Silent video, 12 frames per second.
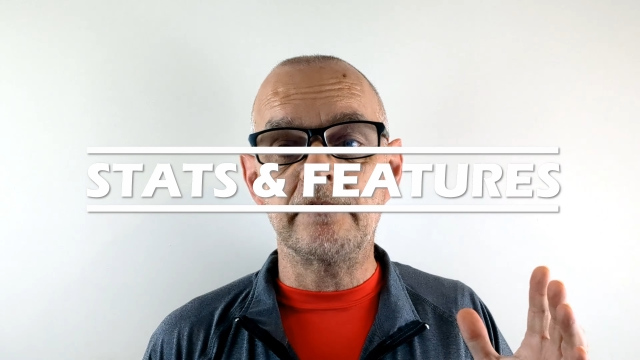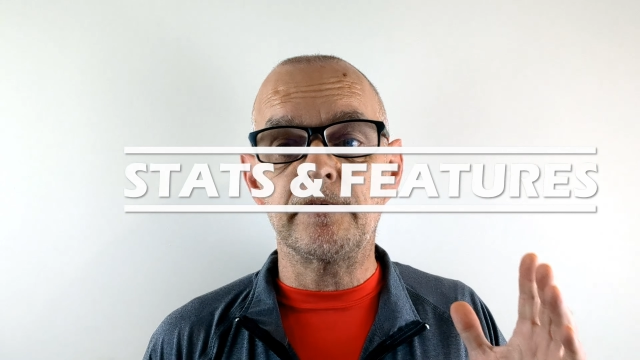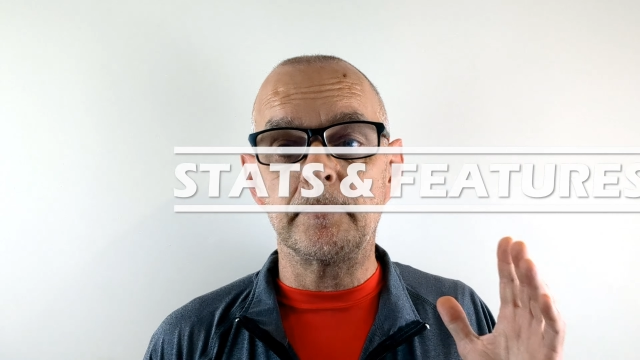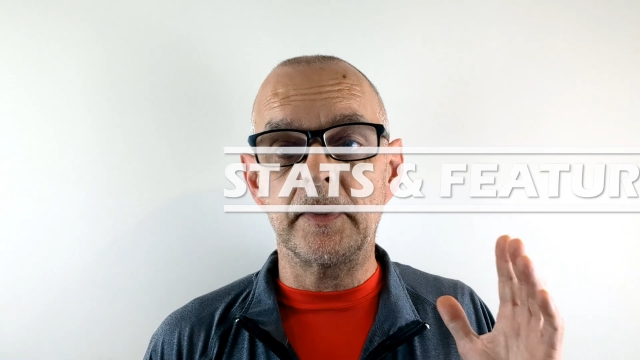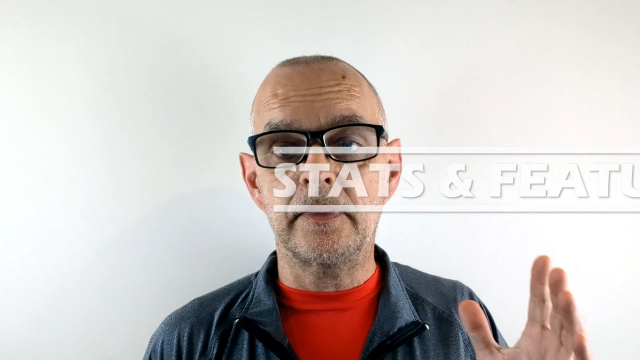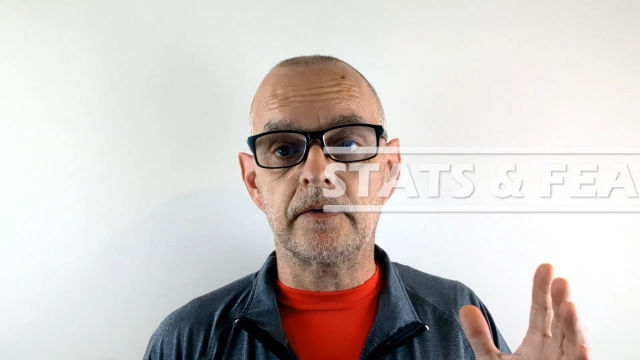
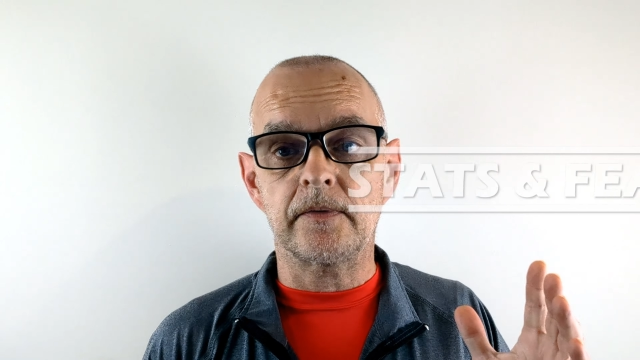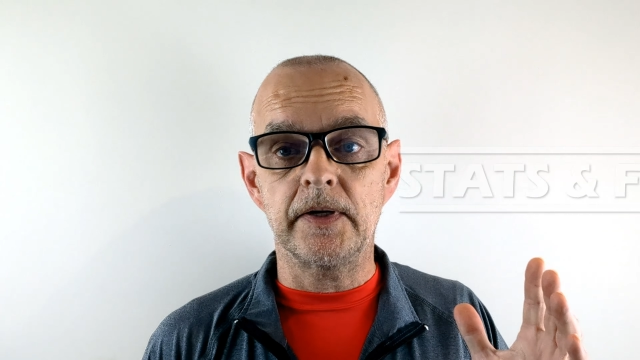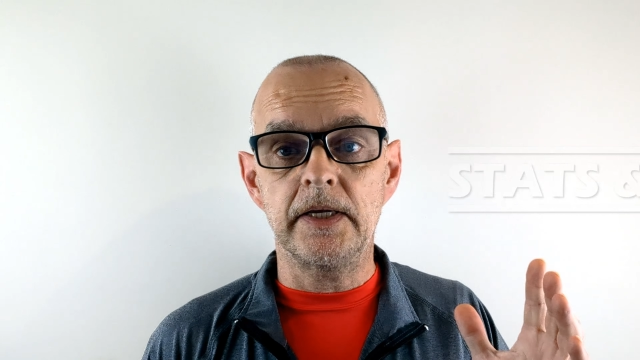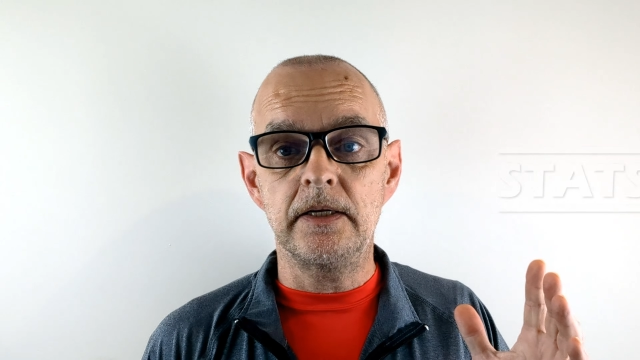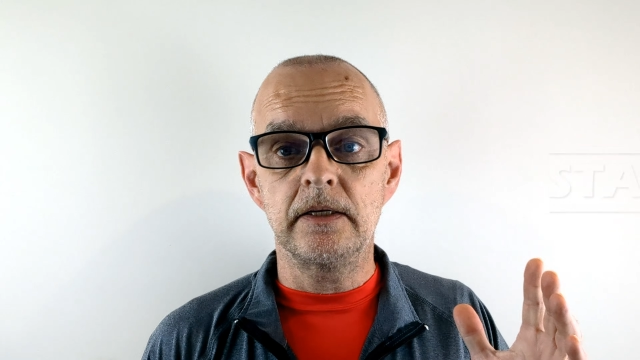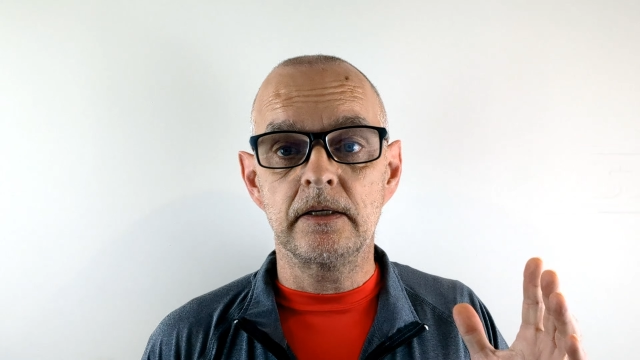from the
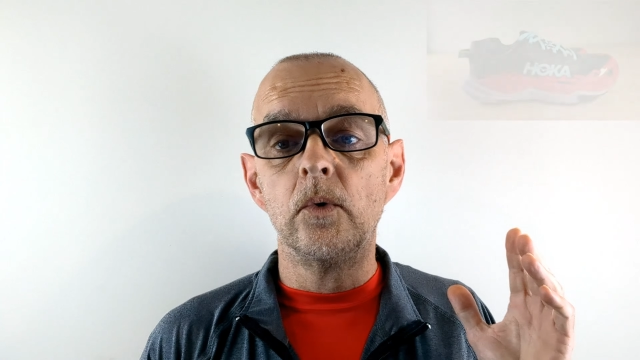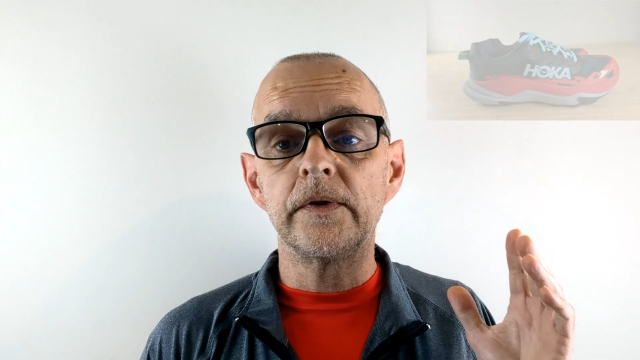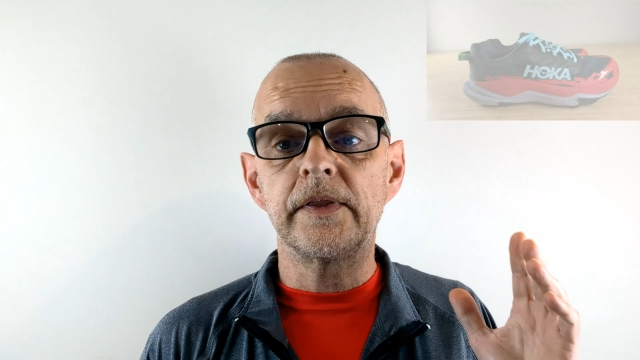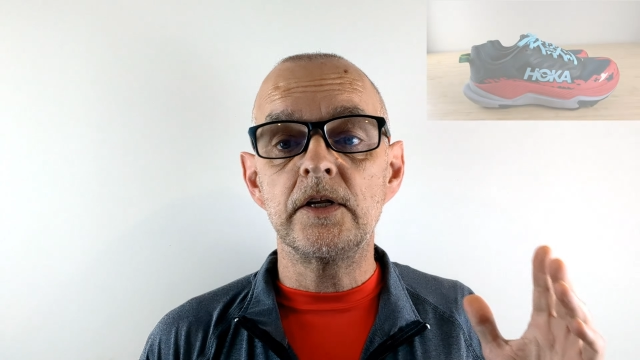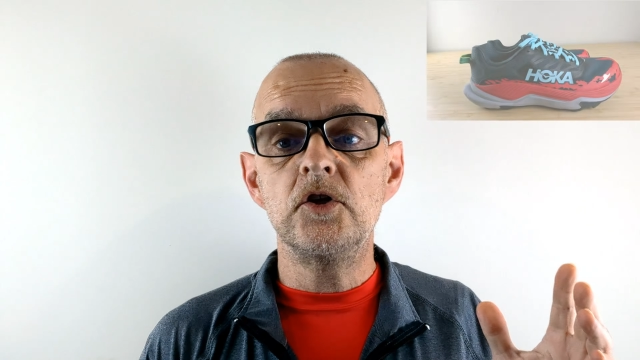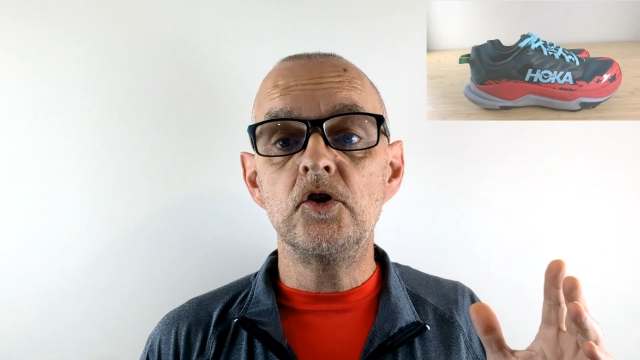3
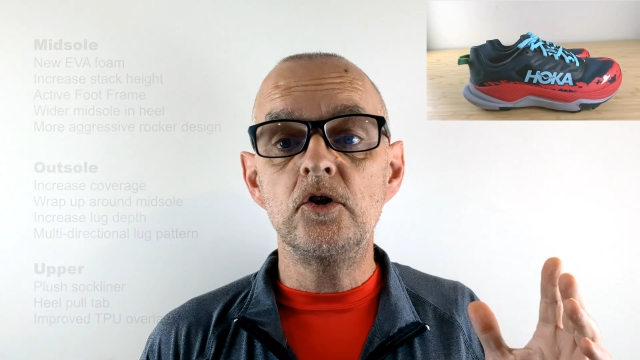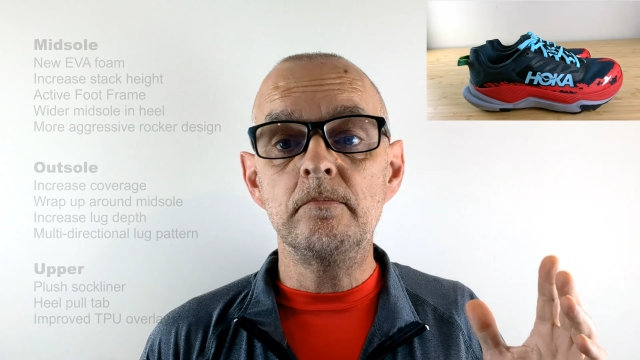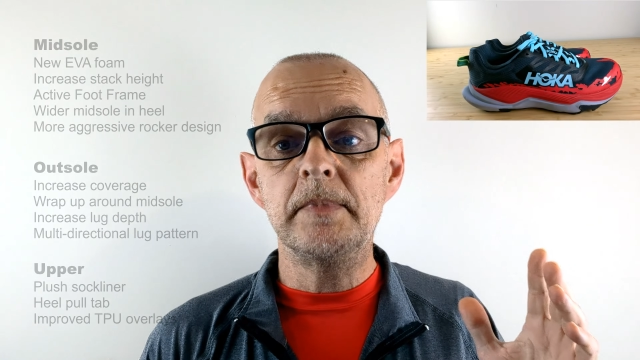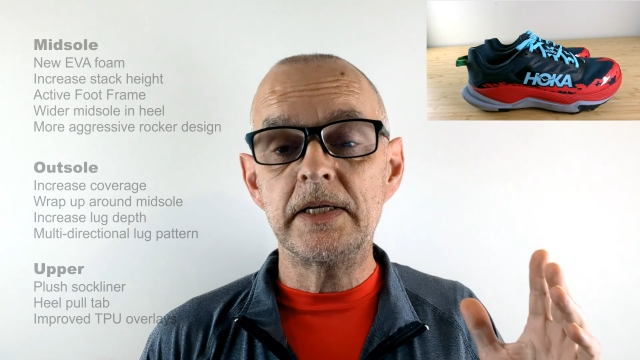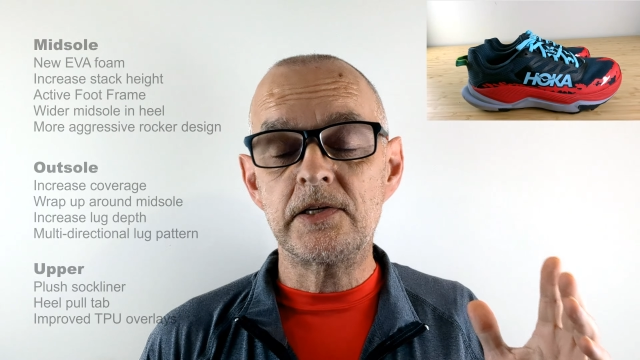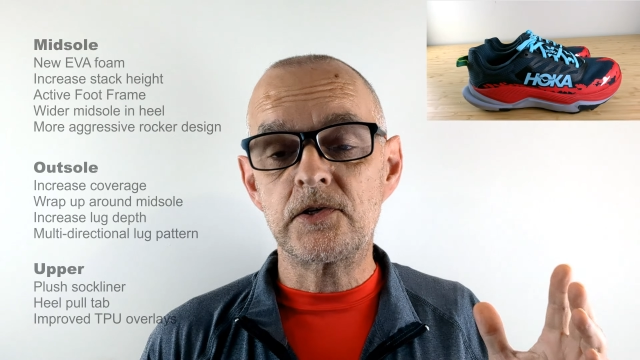with a new
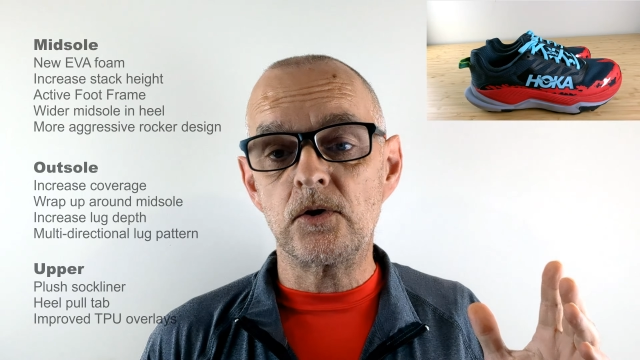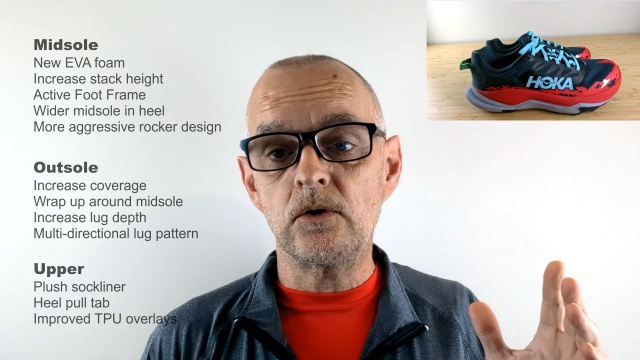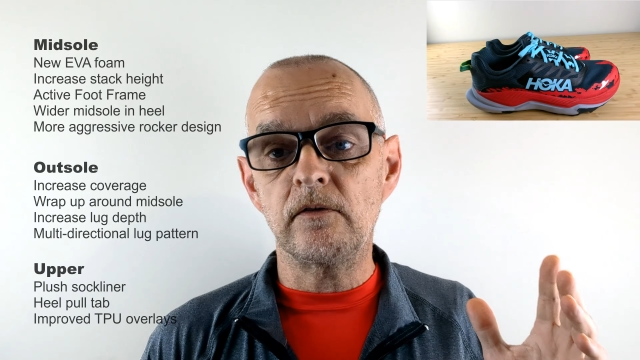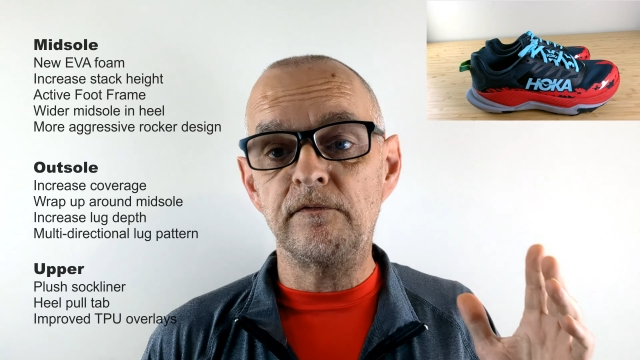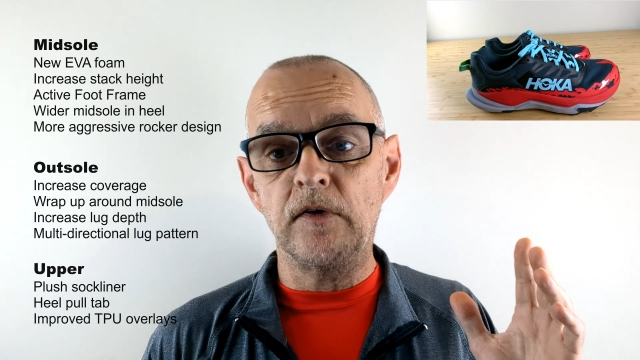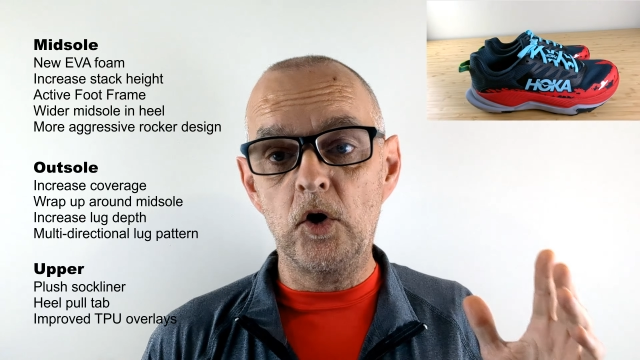midsole